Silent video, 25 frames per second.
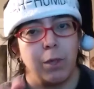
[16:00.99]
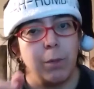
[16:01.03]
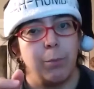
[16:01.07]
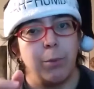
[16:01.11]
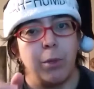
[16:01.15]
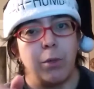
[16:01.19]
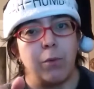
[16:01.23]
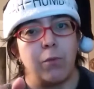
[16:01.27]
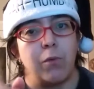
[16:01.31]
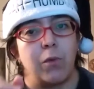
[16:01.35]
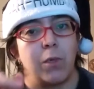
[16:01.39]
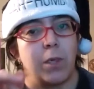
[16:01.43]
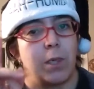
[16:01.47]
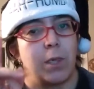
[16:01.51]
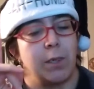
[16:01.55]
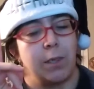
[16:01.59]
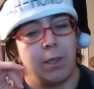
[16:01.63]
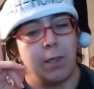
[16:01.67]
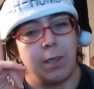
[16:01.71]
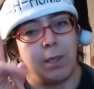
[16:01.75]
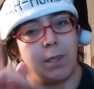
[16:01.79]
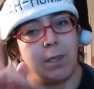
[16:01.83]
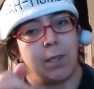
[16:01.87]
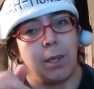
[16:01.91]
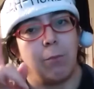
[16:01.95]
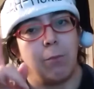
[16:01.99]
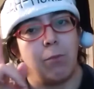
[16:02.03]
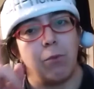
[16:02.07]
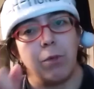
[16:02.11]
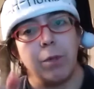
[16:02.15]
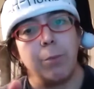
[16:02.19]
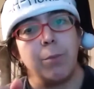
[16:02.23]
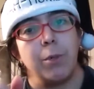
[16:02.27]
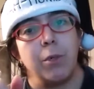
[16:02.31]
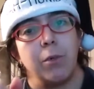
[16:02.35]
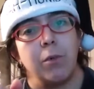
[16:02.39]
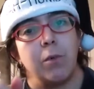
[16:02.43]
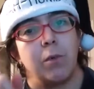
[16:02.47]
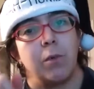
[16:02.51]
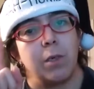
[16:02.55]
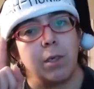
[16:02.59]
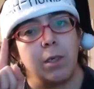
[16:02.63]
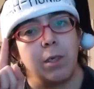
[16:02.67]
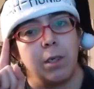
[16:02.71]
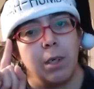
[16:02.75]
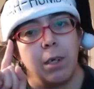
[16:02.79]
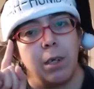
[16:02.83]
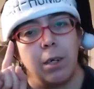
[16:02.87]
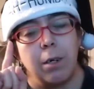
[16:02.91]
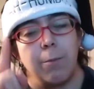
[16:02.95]
reboots, because some
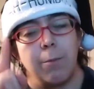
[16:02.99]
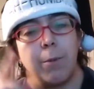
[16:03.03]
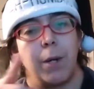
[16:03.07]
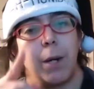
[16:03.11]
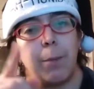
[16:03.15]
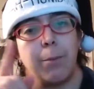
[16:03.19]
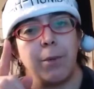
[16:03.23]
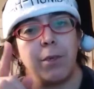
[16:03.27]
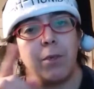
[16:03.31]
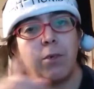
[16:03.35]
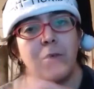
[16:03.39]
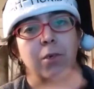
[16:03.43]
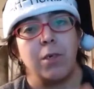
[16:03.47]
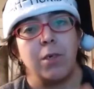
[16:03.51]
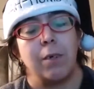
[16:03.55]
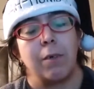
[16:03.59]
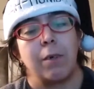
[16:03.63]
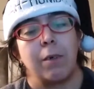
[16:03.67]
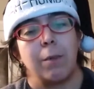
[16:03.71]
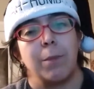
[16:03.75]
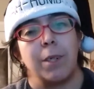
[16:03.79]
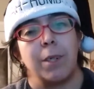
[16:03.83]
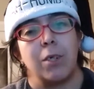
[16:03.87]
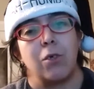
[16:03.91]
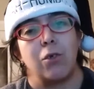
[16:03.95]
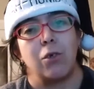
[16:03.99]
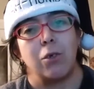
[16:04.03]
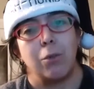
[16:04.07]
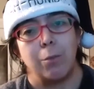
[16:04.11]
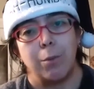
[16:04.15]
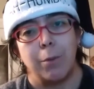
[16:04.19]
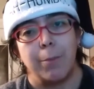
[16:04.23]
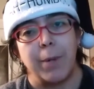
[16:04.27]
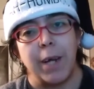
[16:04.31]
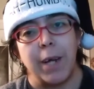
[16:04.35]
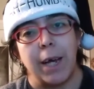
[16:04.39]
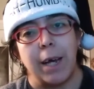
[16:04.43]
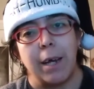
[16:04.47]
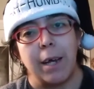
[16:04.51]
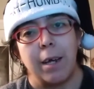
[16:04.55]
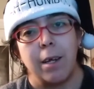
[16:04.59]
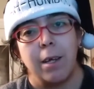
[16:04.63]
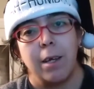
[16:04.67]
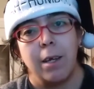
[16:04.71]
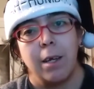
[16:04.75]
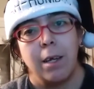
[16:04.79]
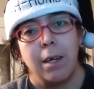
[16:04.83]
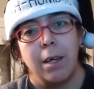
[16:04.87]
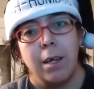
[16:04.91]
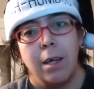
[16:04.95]
reboots of popular stuff can be super bad,
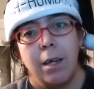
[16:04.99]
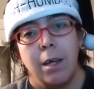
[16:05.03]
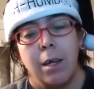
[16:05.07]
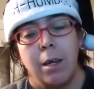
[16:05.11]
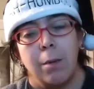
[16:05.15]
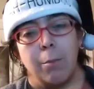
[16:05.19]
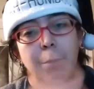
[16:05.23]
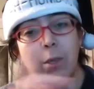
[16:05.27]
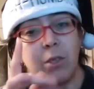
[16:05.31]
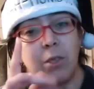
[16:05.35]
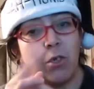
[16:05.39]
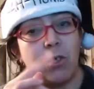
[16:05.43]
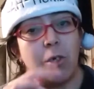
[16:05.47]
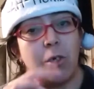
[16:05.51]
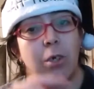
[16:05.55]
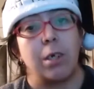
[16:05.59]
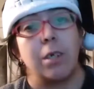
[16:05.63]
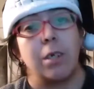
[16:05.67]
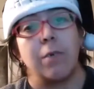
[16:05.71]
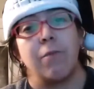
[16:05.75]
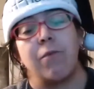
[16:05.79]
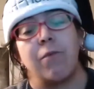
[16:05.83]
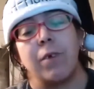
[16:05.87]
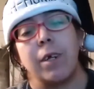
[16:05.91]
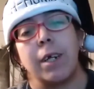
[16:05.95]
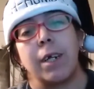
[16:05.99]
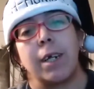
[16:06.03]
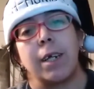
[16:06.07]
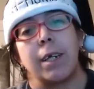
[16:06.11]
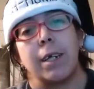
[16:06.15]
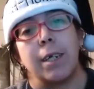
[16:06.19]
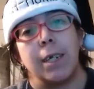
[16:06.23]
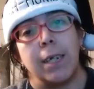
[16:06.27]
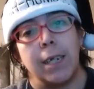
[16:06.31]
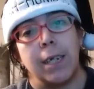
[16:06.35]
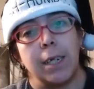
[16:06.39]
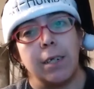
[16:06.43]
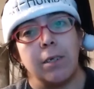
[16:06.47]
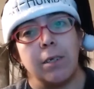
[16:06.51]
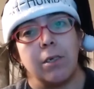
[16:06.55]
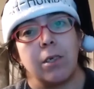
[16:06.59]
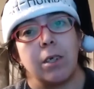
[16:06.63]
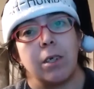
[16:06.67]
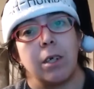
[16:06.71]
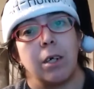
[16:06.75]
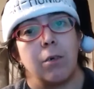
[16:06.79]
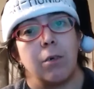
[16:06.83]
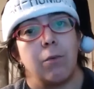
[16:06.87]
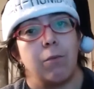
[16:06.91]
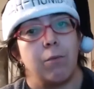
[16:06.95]
but Cirque du Freak
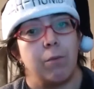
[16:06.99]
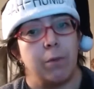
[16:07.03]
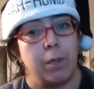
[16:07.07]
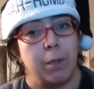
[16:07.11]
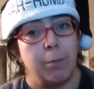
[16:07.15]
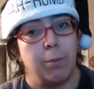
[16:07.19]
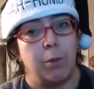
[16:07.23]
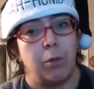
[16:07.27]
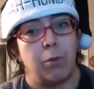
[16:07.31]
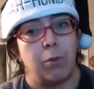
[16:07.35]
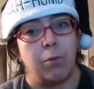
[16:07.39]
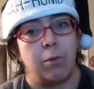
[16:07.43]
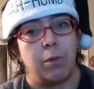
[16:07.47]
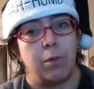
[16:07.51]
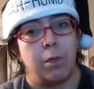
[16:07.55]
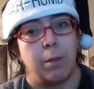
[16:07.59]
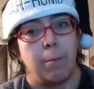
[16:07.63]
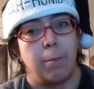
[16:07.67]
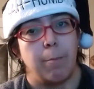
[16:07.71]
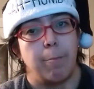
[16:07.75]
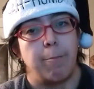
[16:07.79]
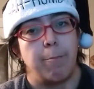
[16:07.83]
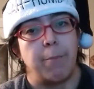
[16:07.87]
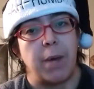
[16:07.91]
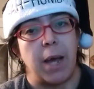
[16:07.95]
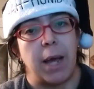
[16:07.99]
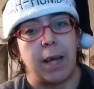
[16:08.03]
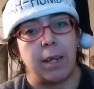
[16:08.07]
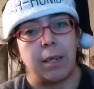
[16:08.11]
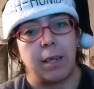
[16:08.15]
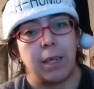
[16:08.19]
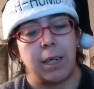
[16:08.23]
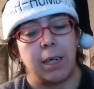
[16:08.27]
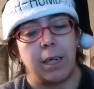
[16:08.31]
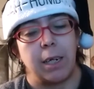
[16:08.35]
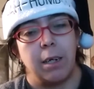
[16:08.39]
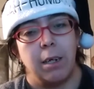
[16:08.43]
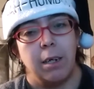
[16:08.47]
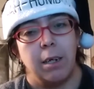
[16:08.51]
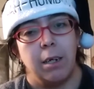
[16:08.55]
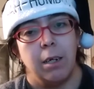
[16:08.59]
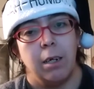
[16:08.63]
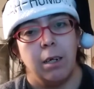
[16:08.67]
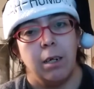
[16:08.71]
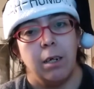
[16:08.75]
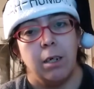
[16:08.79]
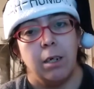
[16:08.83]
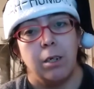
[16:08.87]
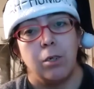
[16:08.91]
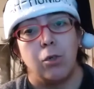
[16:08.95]
needs a reboot badly.
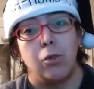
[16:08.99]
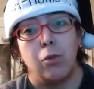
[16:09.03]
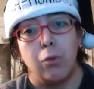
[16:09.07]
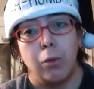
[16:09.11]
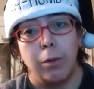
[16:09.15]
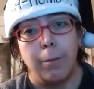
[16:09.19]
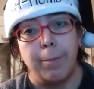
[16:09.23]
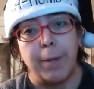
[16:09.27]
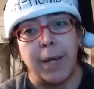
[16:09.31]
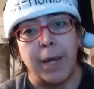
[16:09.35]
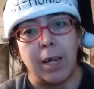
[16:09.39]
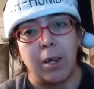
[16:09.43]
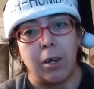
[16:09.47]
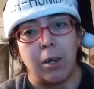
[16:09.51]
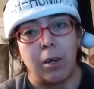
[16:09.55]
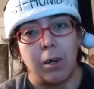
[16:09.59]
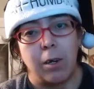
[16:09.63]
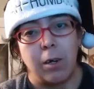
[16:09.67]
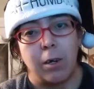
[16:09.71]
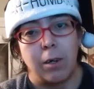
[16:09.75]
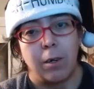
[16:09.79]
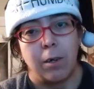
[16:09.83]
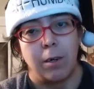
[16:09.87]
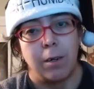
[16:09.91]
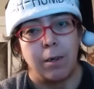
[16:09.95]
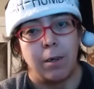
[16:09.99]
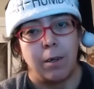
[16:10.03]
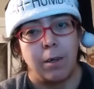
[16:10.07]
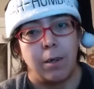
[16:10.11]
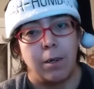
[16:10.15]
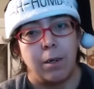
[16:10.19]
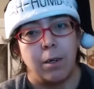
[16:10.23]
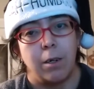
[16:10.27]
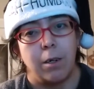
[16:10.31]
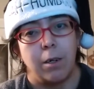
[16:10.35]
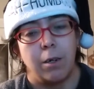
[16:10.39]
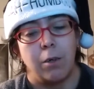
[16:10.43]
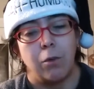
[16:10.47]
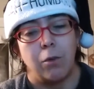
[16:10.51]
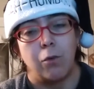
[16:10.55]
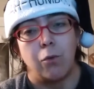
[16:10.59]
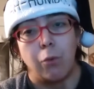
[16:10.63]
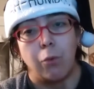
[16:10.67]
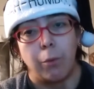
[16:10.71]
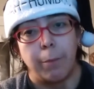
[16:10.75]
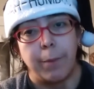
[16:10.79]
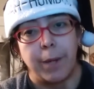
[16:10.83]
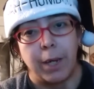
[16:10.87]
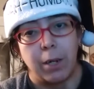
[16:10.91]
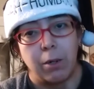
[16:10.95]
Do it better.
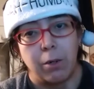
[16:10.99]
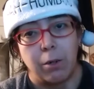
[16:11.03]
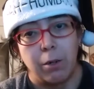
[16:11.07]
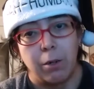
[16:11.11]
Do it